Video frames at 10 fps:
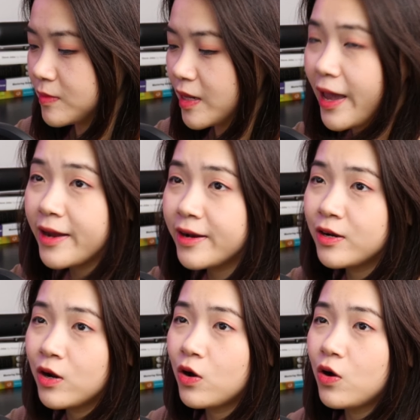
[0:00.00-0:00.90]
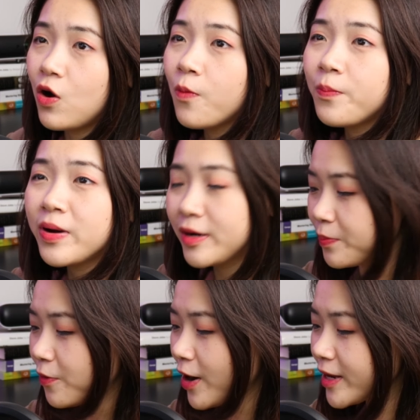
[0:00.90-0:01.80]
and open the
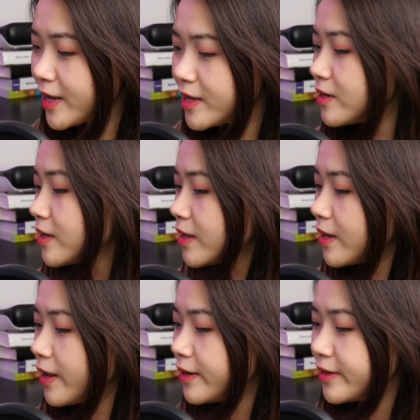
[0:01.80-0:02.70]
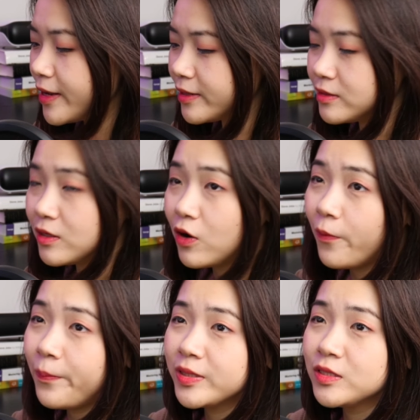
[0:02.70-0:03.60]
bracket and then
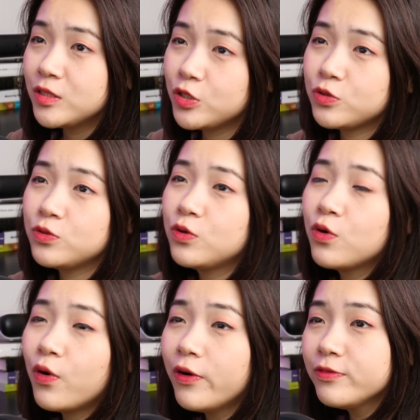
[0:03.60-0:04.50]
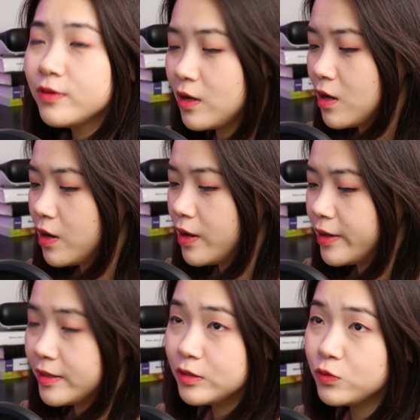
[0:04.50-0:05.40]
open to code
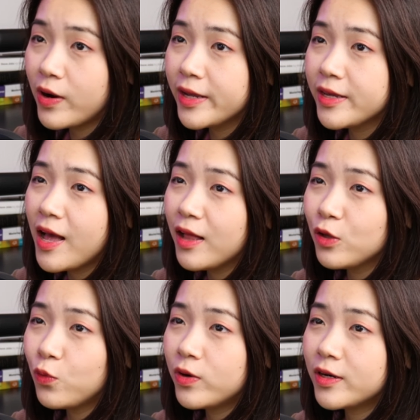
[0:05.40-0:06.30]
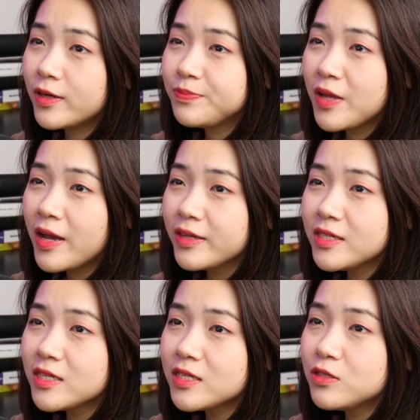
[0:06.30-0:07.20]
and write hello world. This
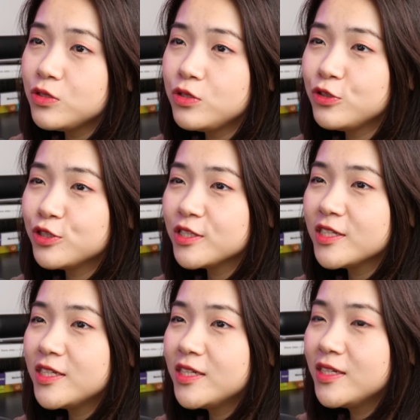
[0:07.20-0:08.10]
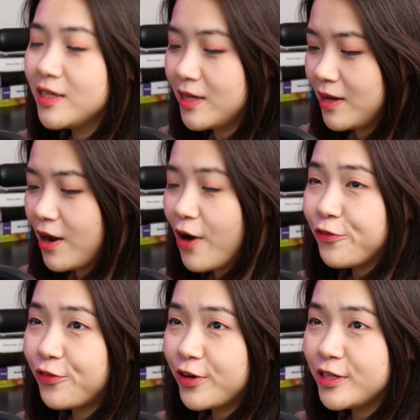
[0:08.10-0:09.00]
is usually a
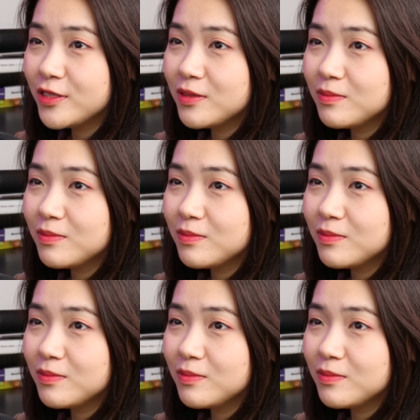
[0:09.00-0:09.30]
first